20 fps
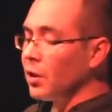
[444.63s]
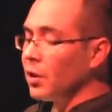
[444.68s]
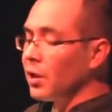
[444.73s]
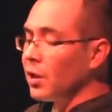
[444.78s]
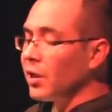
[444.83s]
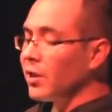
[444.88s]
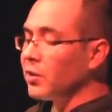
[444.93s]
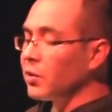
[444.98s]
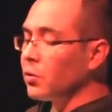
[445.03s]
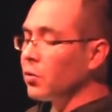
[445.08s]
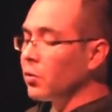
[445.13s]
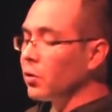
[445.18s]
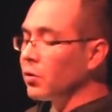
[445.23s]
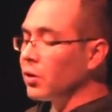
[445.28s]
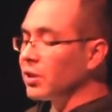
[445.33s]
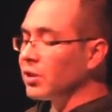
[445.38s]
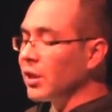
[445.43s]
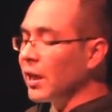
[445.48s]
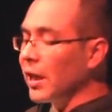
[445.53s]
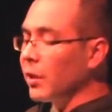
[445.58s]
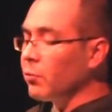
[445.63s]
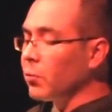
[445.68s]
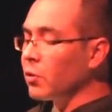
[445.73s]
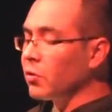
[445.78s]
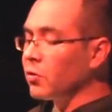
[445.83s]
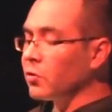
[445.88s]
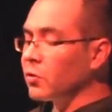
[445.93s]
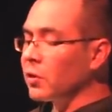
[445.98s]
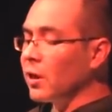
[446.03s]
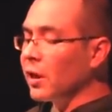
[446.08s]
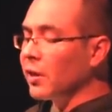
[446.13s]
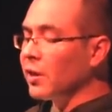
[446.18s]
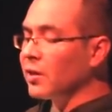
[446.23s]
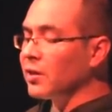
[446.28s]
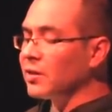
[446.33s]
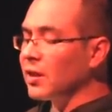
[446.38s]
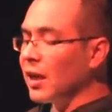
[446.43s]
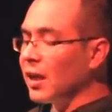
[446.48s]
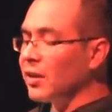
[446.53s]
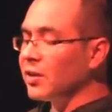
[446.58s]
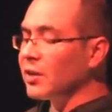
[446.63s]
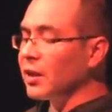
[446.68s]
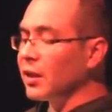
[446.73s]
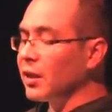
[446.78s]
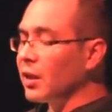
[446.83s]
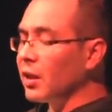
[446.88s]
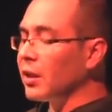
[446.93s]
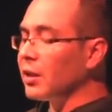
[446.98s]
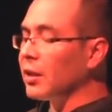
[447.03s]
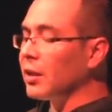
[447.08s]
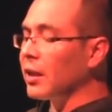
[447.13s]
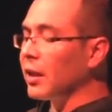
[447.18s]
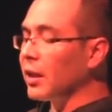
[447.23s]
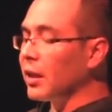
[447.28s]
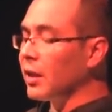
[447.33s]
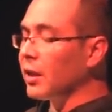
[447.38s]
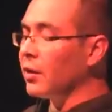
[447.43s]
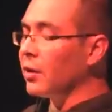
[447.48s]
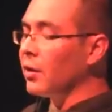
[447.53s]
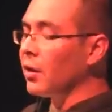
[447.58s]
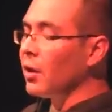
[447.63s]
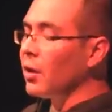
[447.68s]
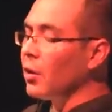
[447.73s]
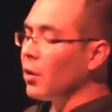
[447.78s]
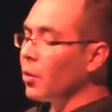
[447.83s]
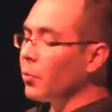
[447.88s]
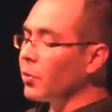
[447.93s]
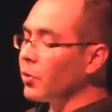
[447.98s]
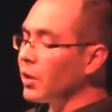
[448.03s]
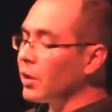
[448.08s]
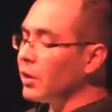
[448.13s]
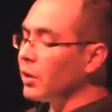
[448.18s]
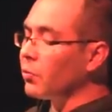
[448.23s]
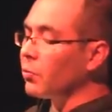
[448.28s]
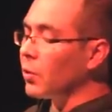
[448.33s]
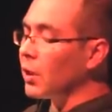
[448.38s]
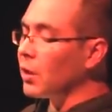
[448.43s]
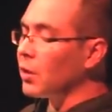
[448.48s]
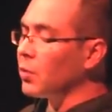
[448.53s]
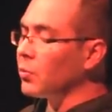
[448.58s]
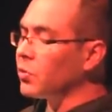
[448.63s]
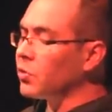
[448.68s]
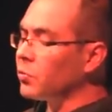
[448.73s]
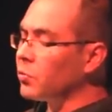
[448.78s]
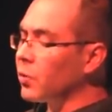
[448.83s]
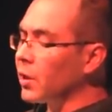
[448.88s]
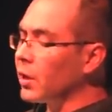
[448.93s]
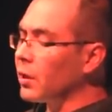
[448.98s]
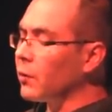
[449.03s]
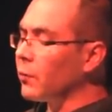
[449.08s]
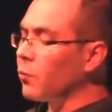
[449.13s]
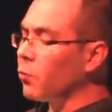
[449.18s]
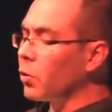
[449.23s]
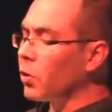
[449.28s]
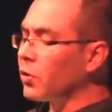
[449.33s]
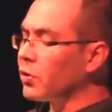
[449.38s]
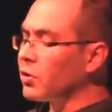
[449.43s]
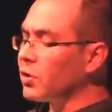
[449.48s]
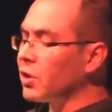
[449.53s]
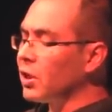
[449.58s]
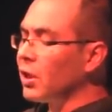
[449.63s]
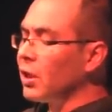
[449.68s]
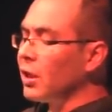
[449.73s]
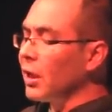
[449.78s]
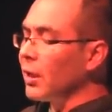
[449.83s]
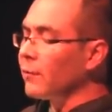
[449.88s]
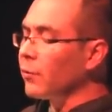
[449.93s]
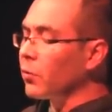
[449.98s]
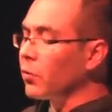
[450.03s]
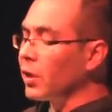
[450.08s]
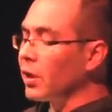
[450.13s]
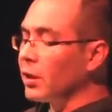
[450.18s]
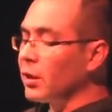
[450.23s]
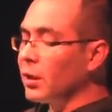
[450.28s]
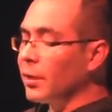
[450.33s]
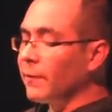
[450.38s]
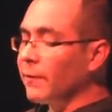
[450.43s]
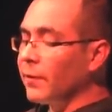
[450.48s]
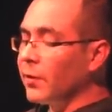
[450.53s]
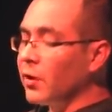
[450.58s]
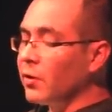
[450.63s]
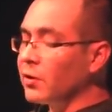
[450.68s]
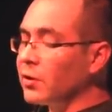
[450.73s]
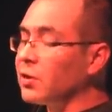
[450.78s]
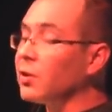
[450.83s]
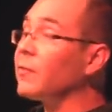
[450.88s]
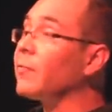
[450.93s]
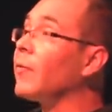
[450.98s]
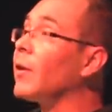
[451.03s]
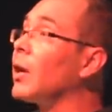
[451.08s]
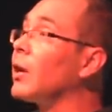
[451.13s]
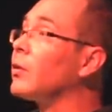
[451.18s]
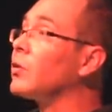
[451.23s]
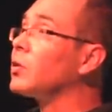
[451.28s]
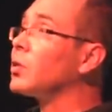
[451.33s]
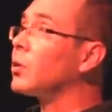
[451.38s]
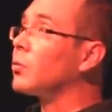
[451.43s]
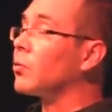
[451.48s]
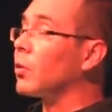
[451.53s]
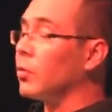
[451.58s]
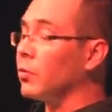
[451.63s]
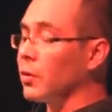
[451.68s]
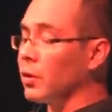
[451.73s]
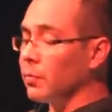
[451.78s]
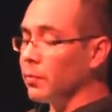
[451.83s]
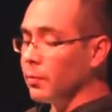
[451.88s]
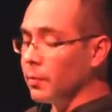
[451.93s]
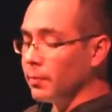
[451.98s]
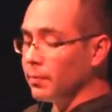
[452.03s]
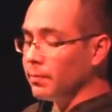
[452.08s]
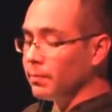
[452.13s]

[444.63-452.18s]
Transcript: He stood on the sidewalk to slide his eyes again and again over any random string of words and forget the fears and violence around him.